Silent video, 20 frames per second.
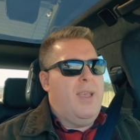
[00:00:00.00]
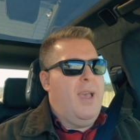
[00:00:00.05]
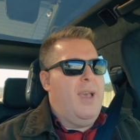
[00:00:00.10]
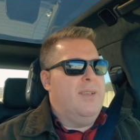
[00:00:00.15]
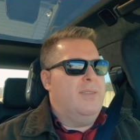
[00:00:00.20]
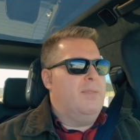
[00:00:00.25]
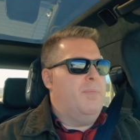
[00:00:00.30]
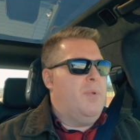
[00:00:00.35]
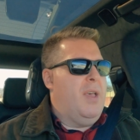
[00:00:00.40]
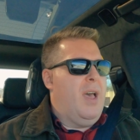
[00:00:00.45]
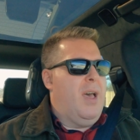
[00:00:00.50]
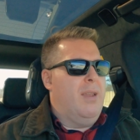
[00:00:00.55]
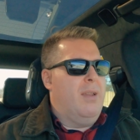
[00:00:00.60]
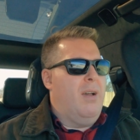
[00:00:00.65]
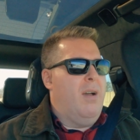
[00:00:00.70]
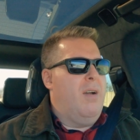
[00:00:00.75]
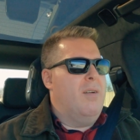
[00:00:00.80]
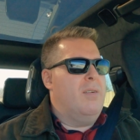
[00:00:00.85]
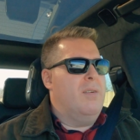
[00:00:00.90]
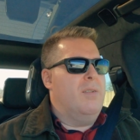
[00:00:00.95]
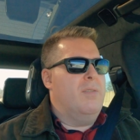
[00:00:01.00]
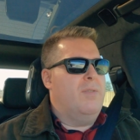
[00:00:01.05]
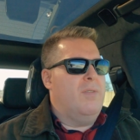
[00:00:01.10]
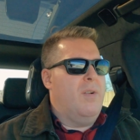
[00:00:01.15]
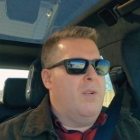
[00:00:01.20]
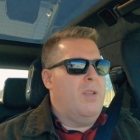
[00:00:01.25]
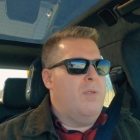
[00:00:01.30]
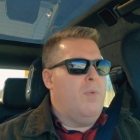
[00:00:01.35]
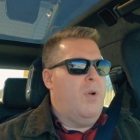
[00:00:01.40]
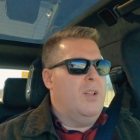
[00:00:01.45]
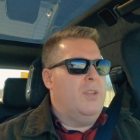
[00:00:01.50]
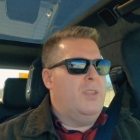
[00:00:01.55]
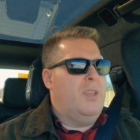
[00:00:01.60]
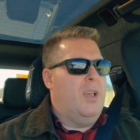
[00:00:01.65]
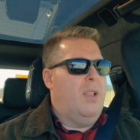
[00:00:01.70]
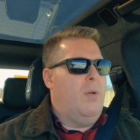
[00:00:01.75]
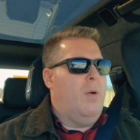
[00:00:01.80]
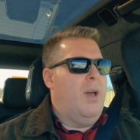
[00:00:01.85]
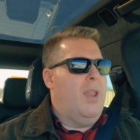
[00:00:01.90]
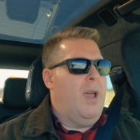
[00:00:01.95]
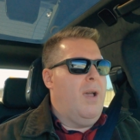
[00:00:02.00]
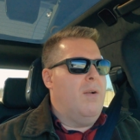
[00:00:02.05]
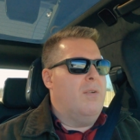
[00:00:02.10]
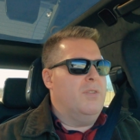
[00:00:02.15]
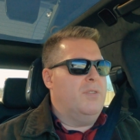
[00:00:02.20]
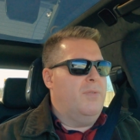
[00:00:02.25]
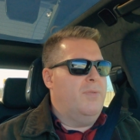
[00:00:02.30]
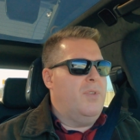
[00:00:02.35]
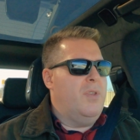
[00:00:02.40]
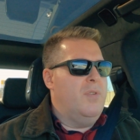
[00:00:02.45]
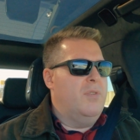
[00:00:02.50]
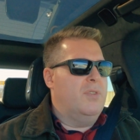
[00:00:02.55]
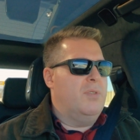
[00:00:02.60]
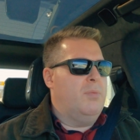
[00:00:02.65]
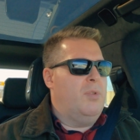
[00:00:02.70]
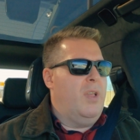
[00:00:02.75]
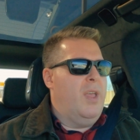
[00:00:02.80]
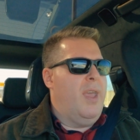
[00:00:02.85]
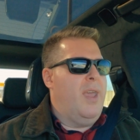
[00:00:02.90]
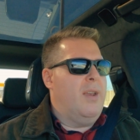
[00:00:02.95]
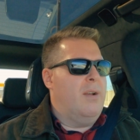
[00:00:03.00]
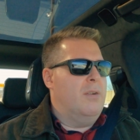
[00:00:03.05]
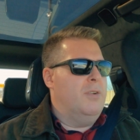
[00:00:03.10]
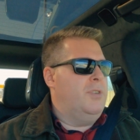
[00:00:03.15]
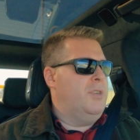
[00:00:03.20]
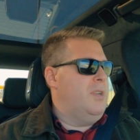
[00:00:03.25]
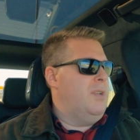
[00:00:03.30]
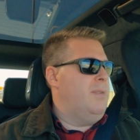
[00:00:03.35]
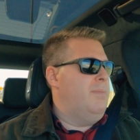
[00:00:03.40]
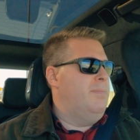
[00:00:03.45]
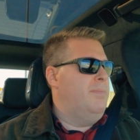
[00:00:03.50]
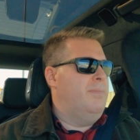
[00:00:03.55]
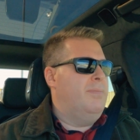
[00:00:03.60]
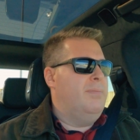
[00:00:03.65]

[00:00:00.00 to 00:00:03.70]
has about 131 kilowatt hours of usable energy.